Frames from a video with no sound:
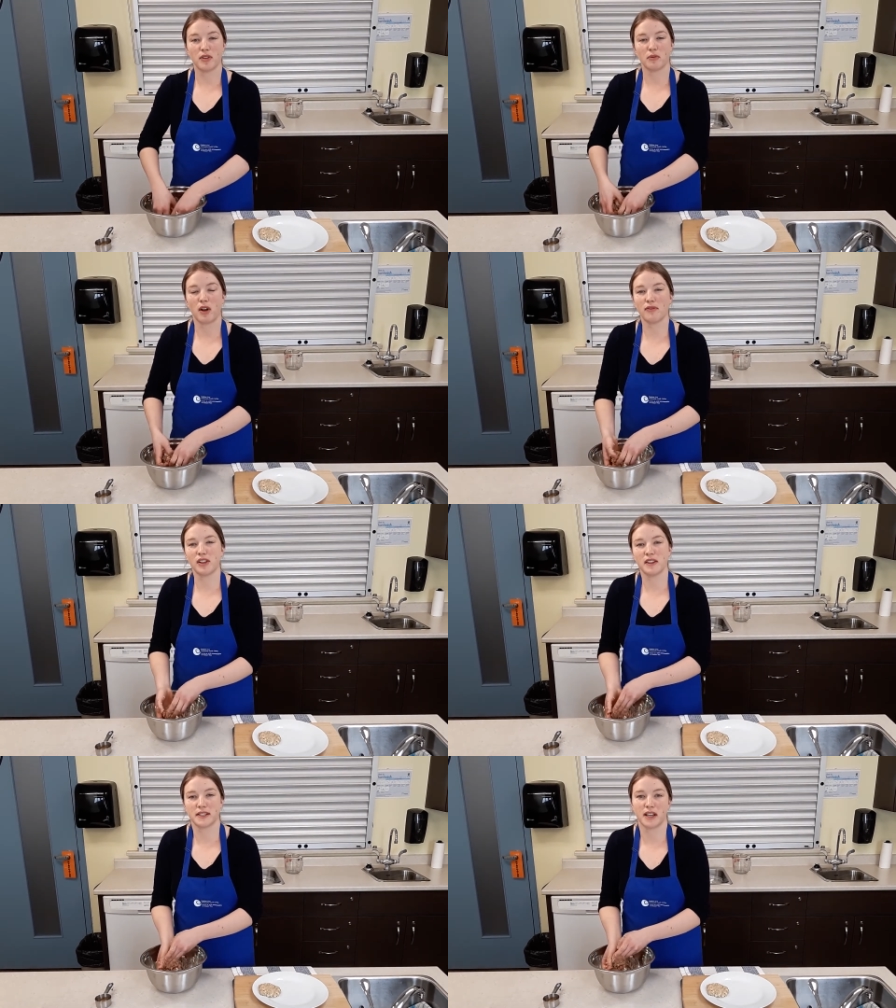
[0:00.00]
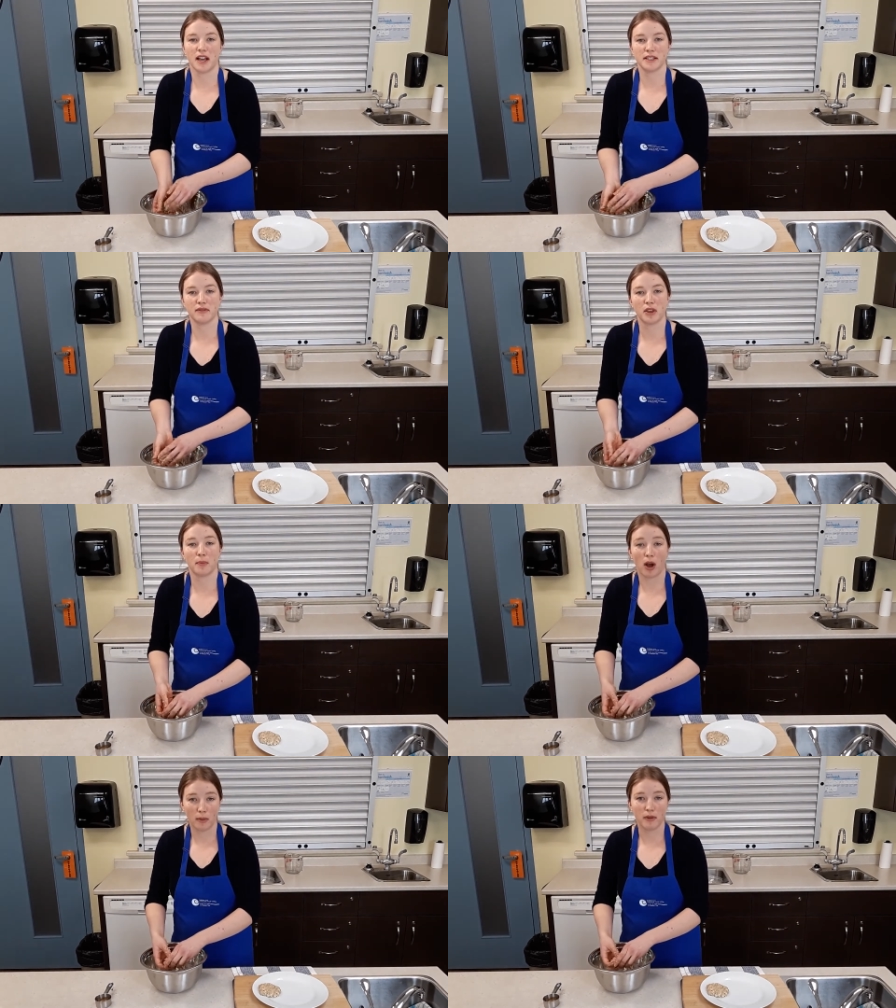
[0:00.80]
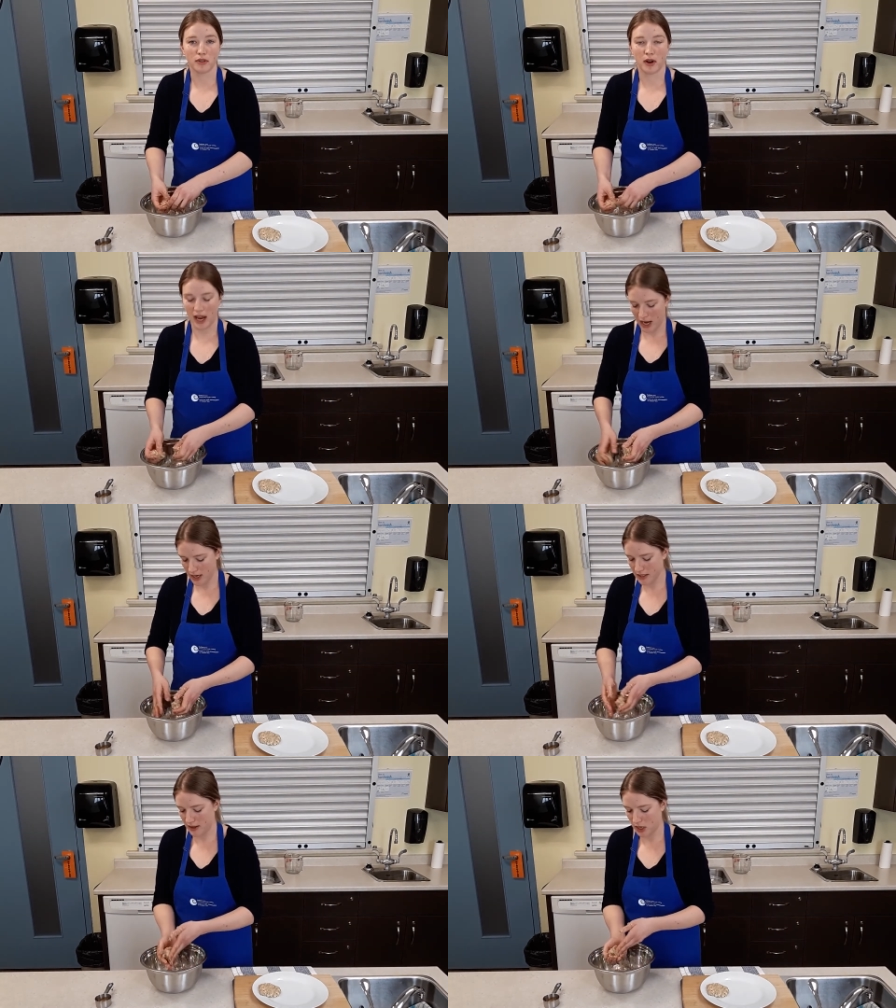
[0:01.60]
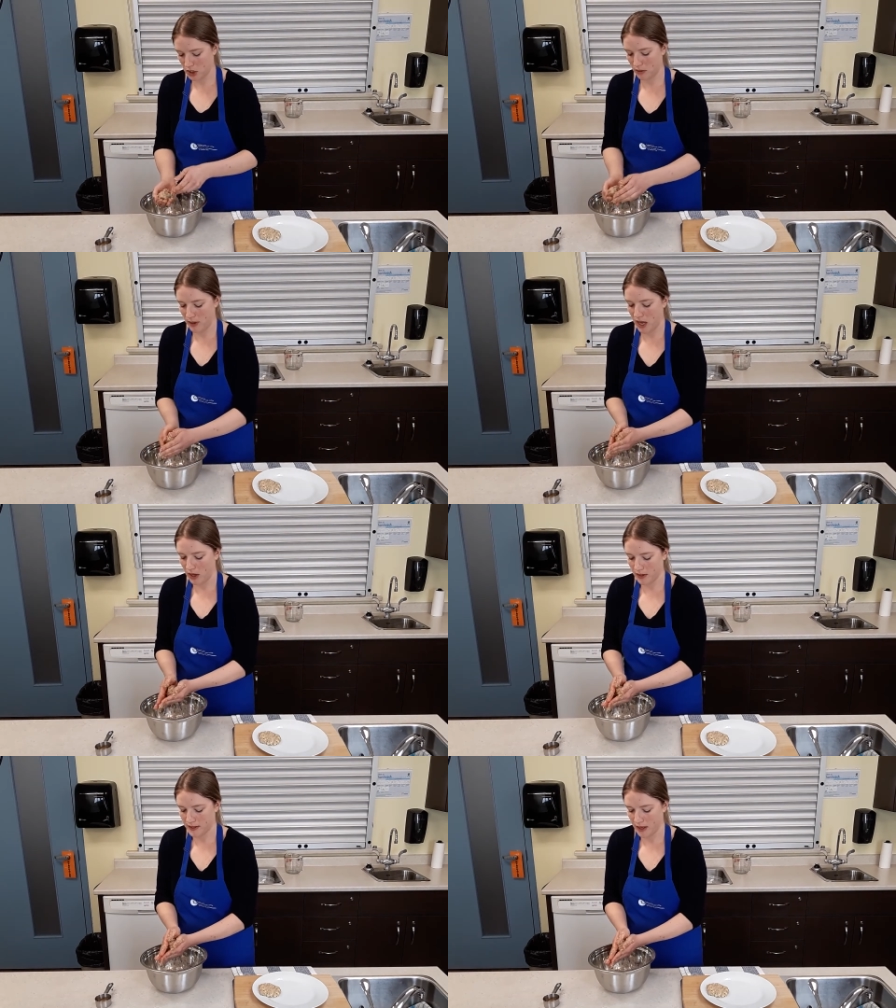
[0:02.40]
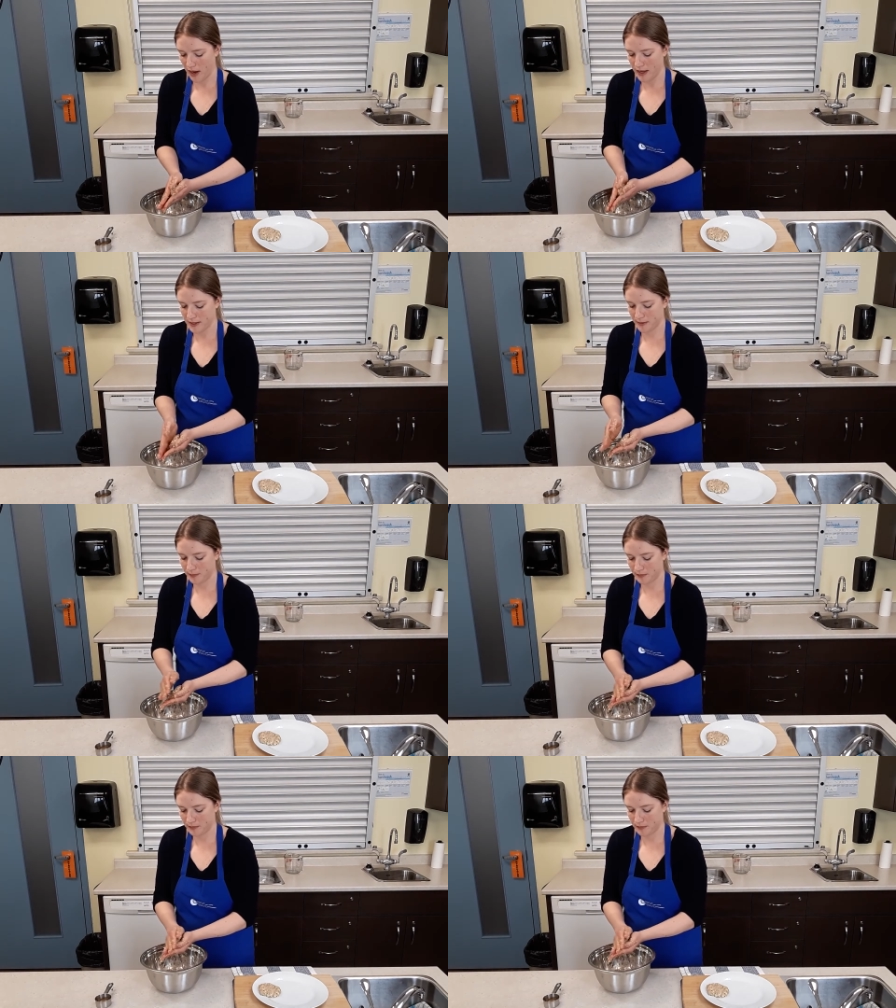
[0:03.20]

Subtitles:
roughly the size of the palm of your hand, that should be a good size.